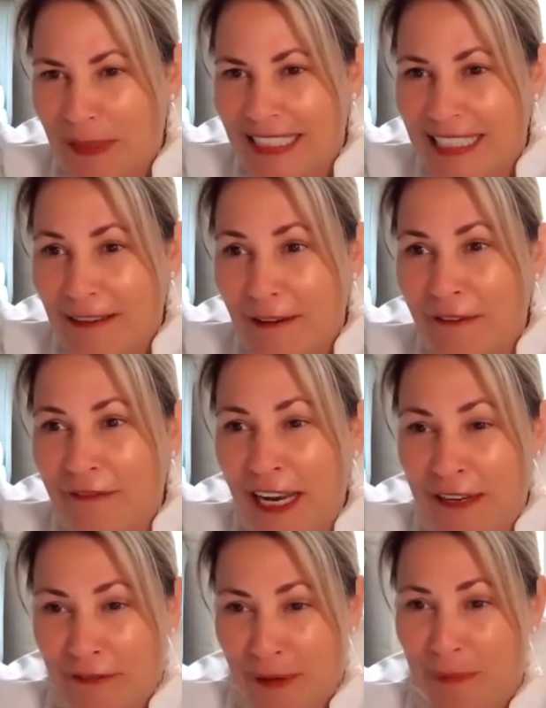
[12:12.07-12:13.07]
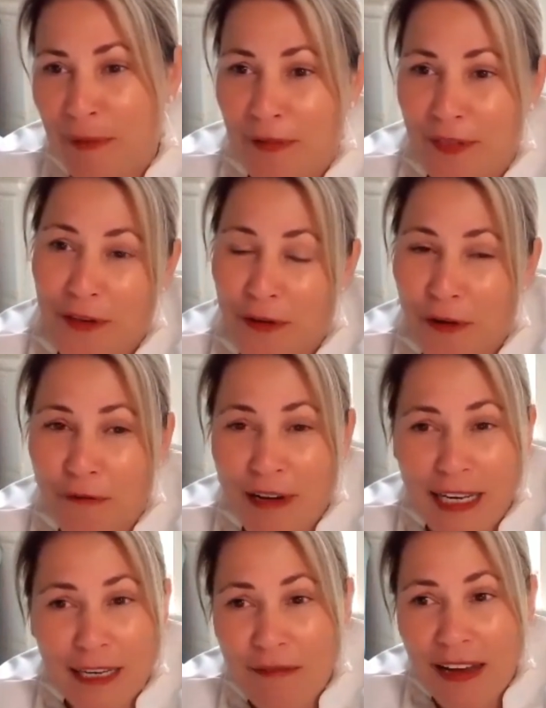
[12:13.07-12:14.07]
but is there a favorite book that you're
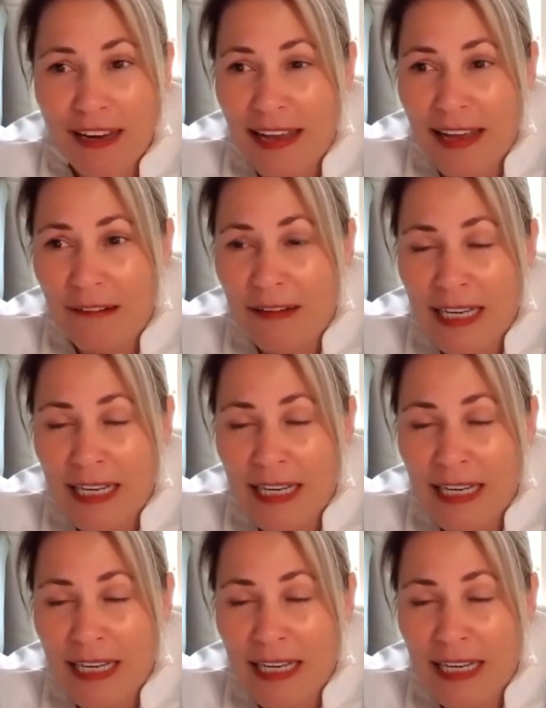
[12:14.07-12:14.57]
reading right now?